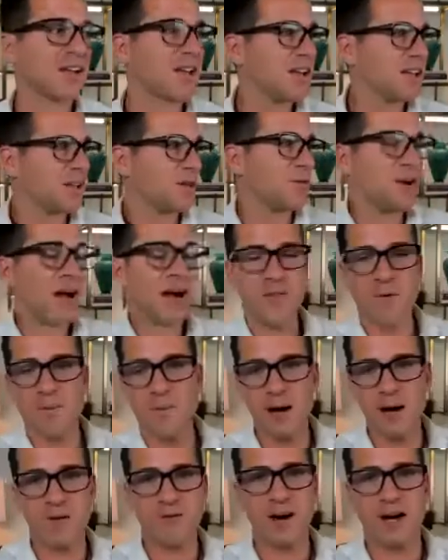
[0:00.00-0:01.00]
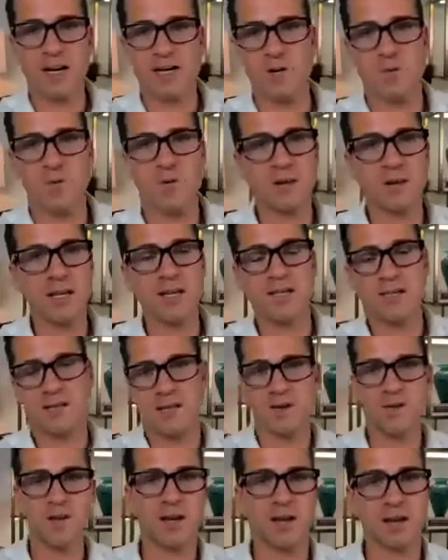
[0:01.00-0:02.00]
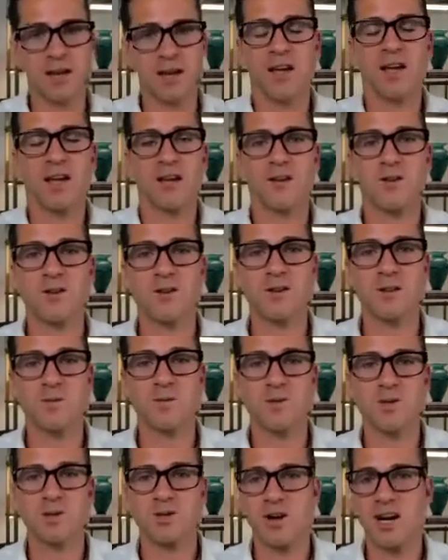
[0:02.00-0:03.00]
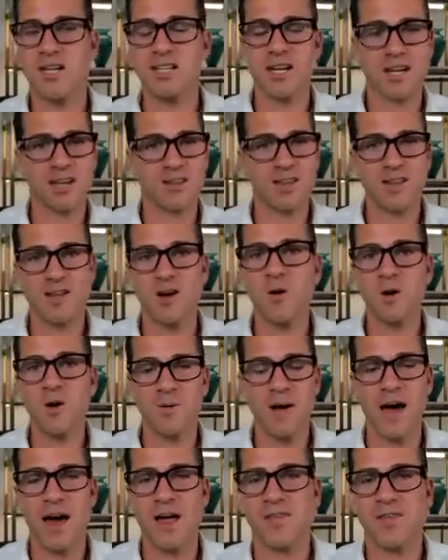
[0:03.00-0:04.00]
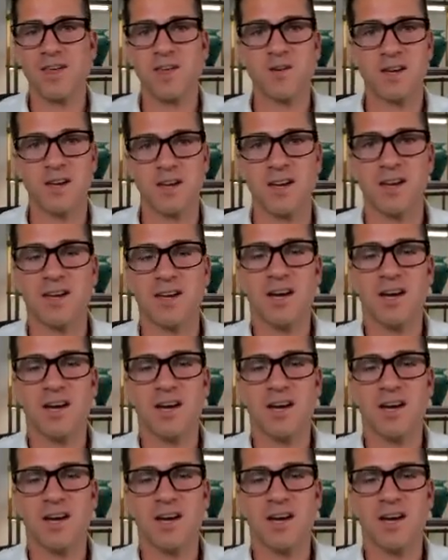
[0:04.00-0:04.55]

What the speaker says: you've got the myofascial release that you can do some stretching in the yoga mat, that you can